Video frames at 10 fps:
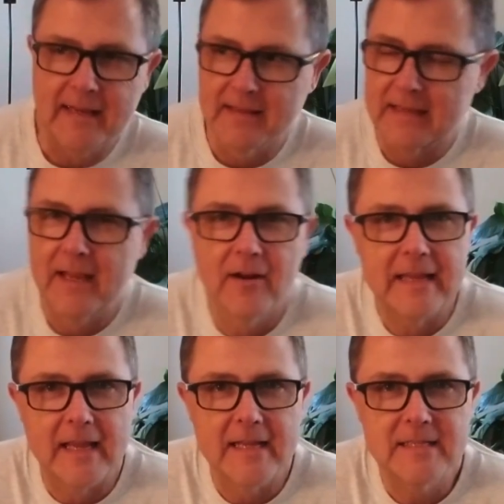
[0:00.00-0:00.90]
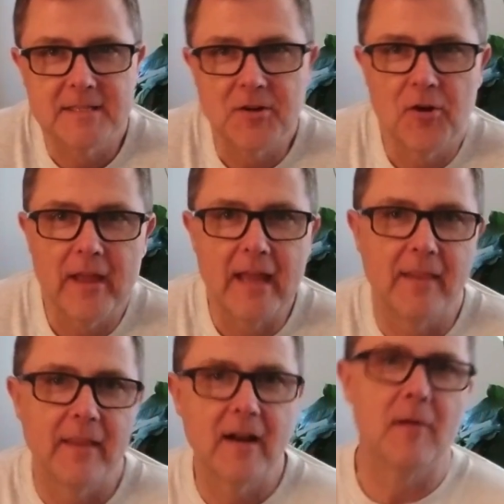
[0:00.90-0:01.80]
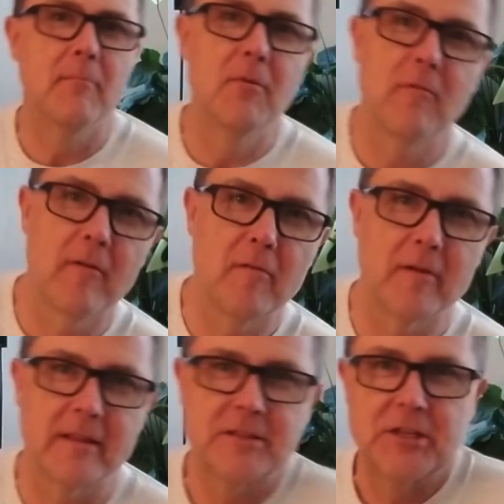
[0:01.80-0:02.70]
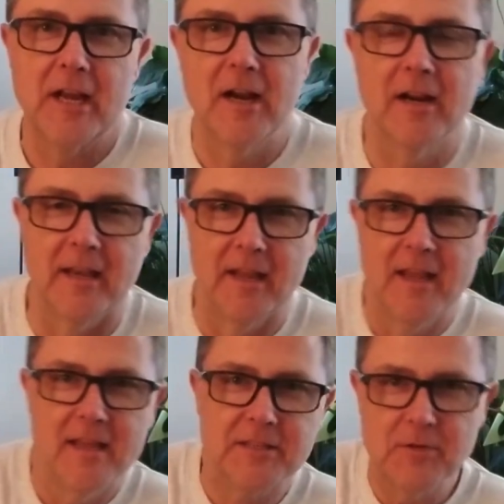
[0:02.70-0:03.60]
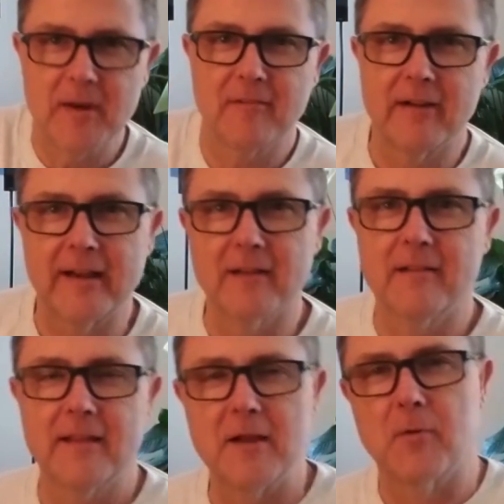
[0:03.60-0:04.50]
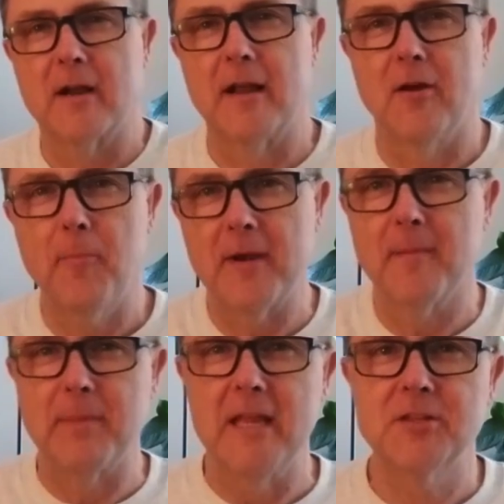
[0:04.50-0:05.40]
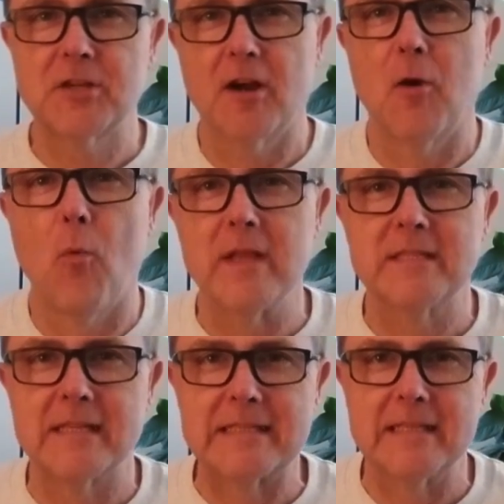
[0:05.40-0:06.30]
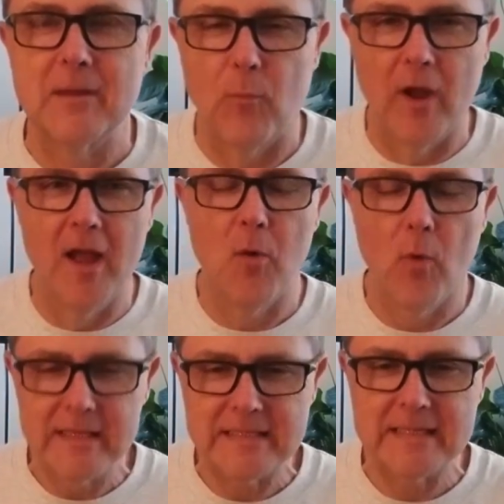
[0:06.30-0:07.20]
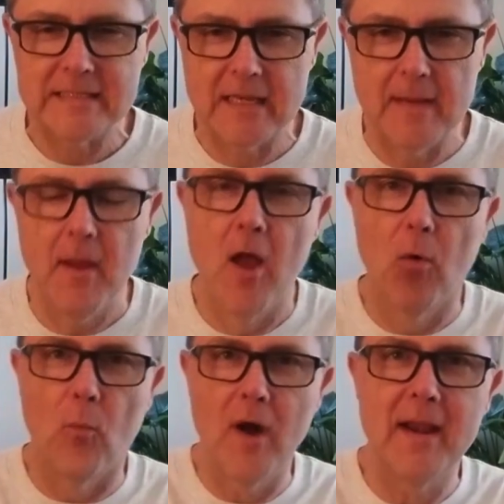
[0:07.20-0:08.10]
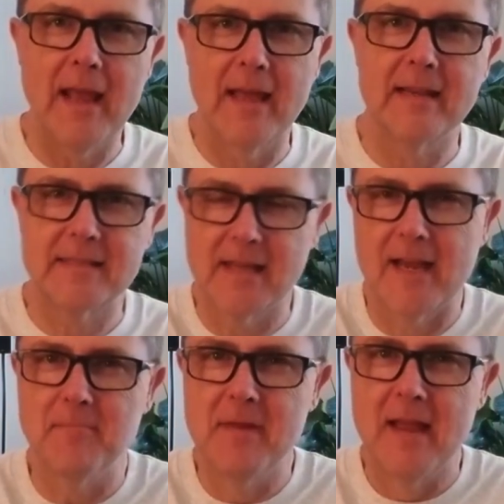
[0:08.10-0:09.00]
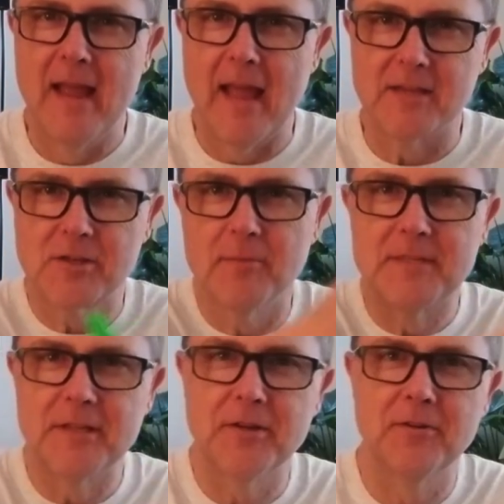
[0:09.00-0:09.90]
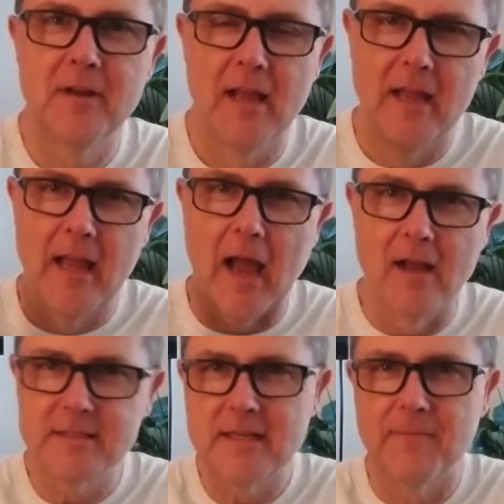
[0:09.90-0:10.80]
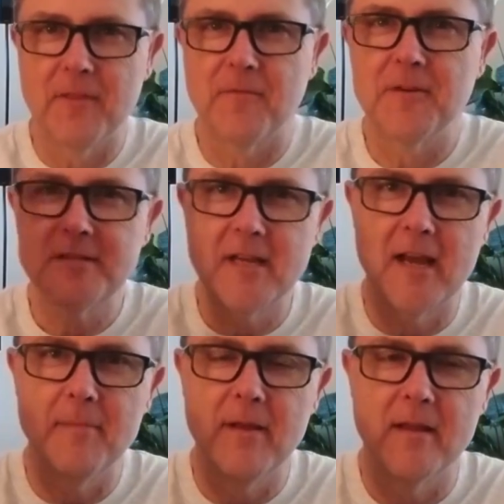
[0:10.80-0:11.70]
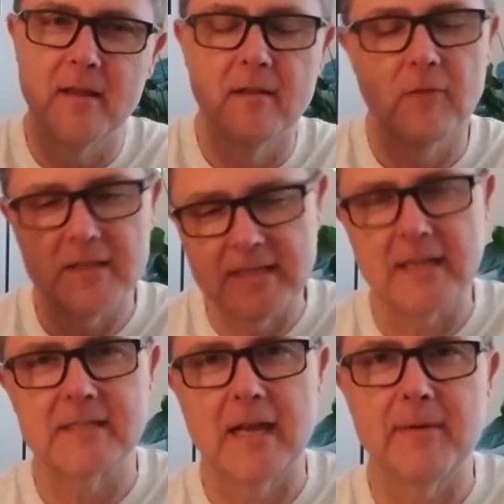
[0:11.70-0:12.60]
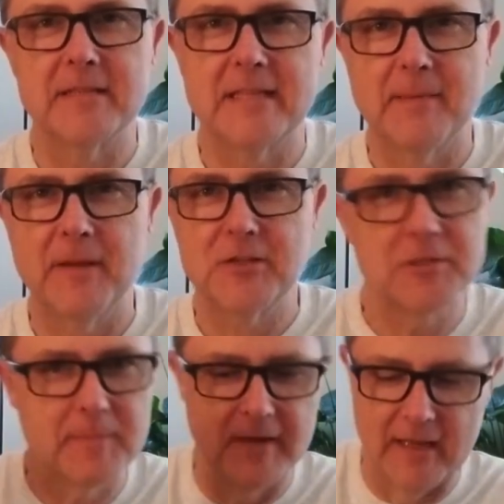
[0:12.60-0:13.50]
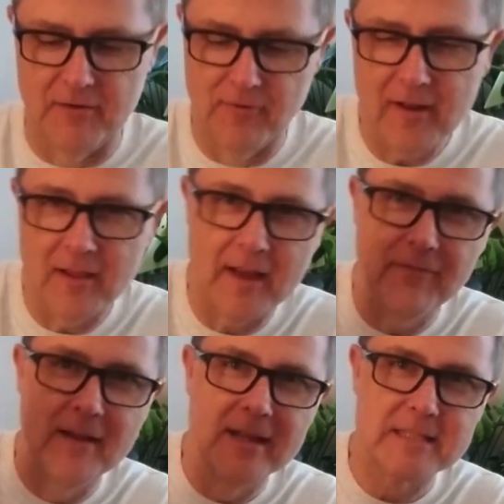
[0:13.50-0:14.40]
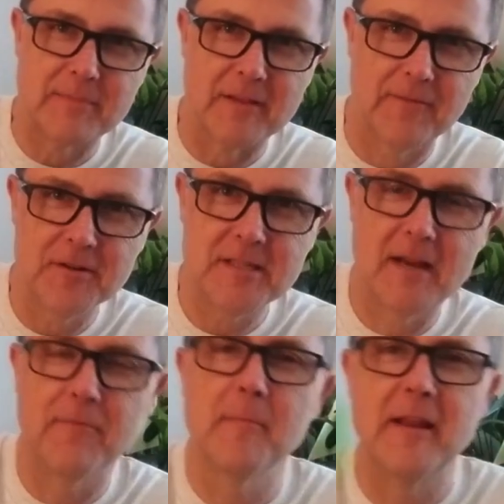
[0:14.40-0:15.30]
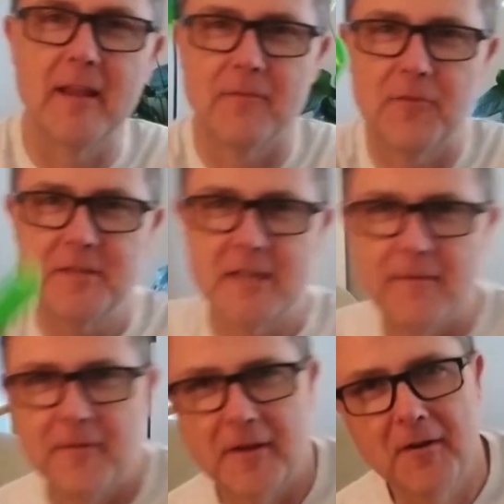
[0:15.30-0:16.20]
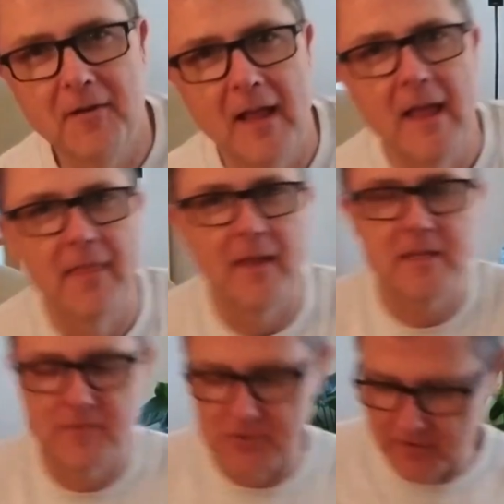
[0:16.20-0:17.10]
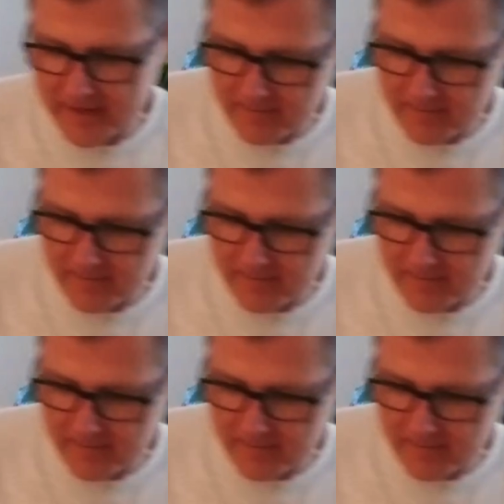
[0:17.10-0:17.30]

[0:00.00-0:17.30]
and the carry cases and all that, and then I'll move over to the chair and do my regular thing where I open up each car one at a time, and show them to you. I'll see it for the first time. Well, second time I've seen the pictures, but in real life, this will be the first time for me and the first time for you. Thanks for joining